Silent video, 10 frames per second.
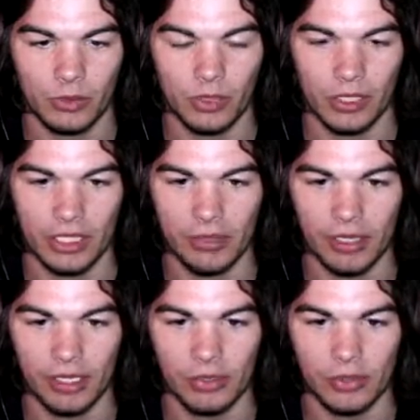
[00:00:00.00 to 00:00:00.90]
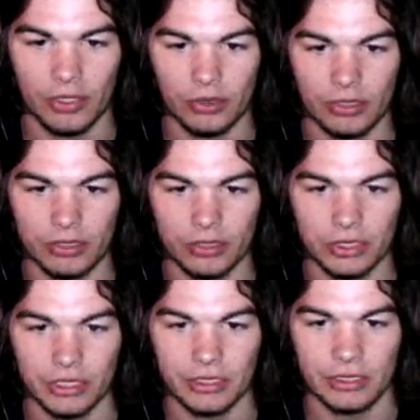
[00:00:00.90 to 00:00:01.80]
Okay, I gotta go this way.
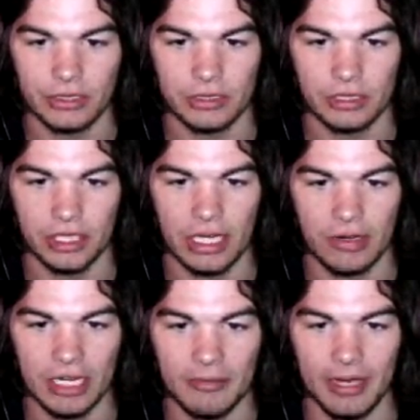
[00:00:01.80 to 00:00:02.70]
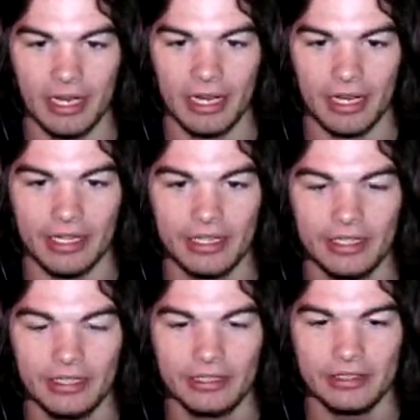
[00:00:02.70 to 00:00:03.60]
Shit. Oh, come on!
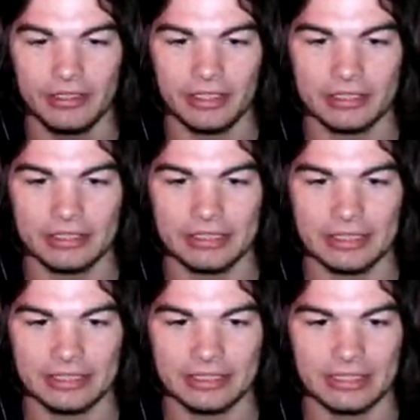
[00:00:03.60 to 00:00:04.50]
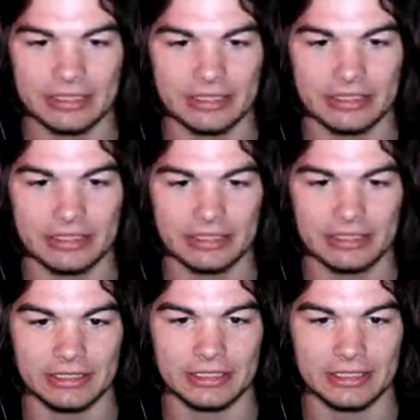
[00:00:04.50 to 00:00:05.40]
I gotta take a
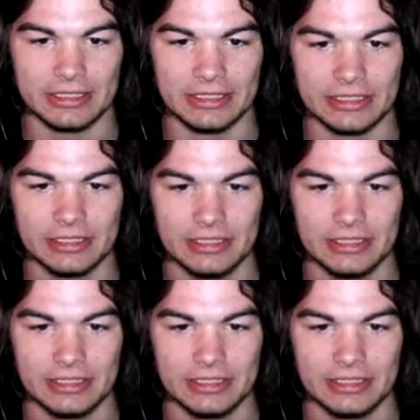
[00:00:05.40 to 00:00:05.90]
shit!